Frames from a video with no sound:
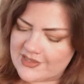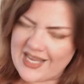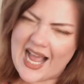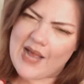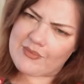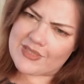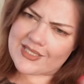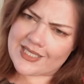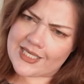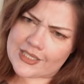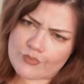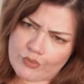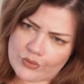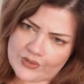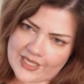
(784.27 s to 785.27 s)
I'm gonna say, is a
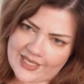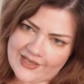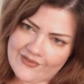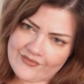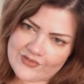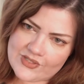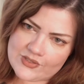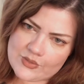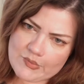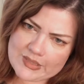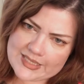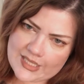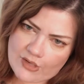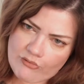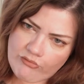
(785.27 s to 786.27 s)
birthday gift to
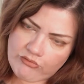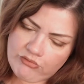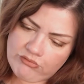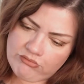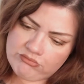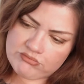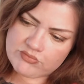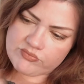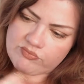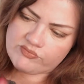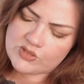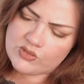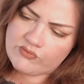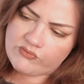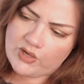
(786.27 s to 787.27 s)
myself,
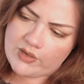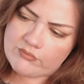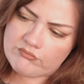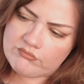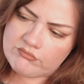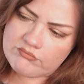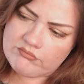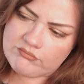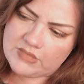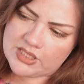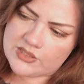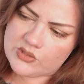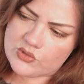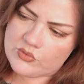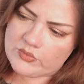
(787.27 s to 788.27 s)
from me
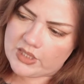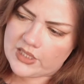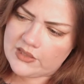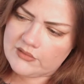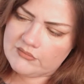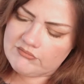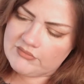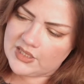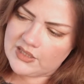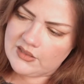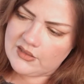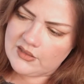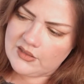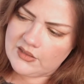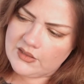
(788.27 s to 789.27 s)
to me,
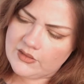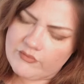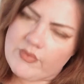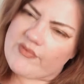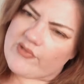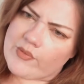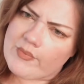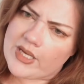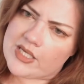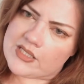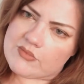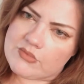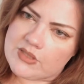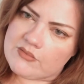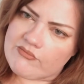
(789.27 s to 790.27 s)
from my
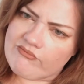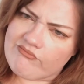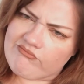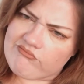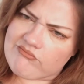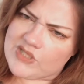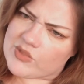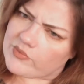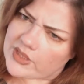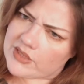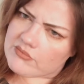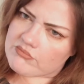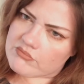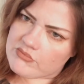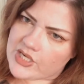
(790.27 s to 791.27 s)
husband to me,
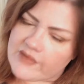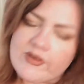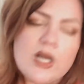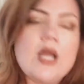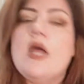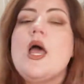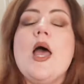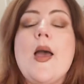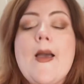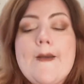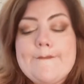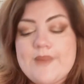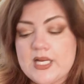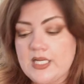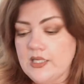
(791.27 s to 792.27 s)
whatever.
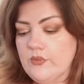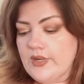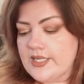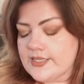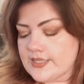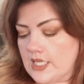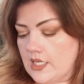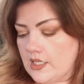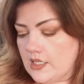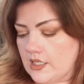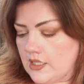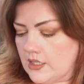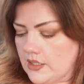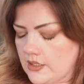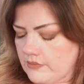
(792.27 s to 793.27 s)
But anyways,
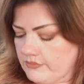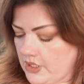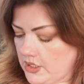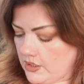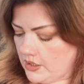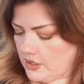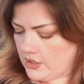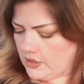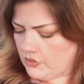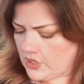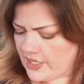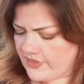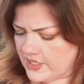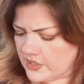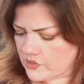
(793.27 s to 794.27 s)
I
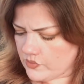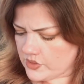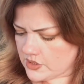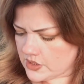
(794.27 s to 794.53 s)
think I'm